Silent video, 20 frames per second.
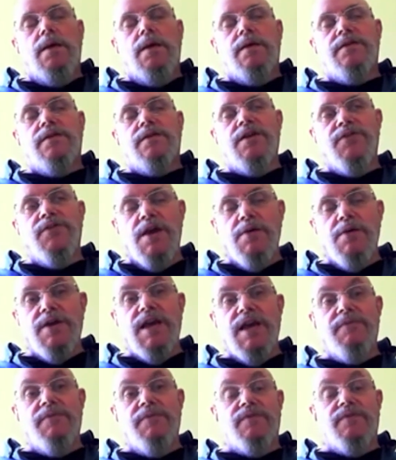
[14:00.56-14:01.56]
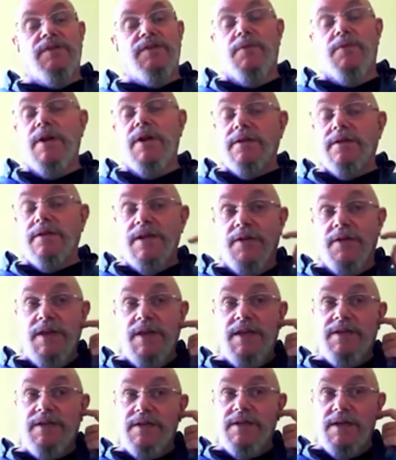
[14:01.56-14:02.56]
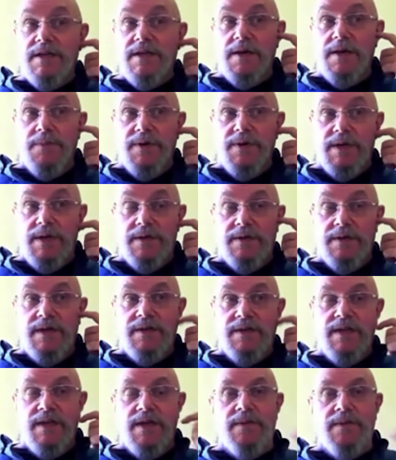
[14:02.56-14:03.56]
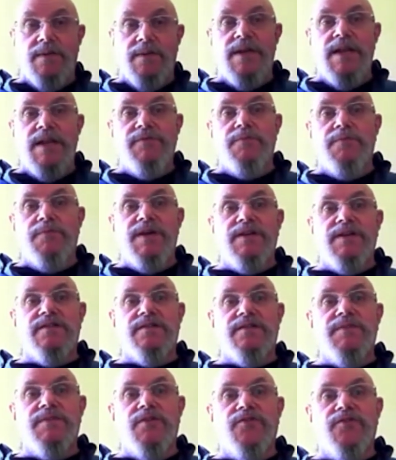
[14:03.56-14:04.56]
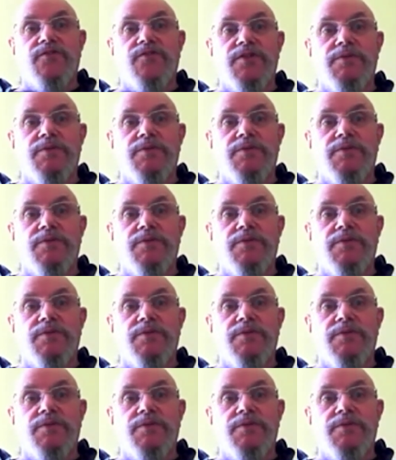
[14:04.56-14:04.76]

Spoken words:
So they were coming from somewhere else. Now, the East India Company did their level best to make sure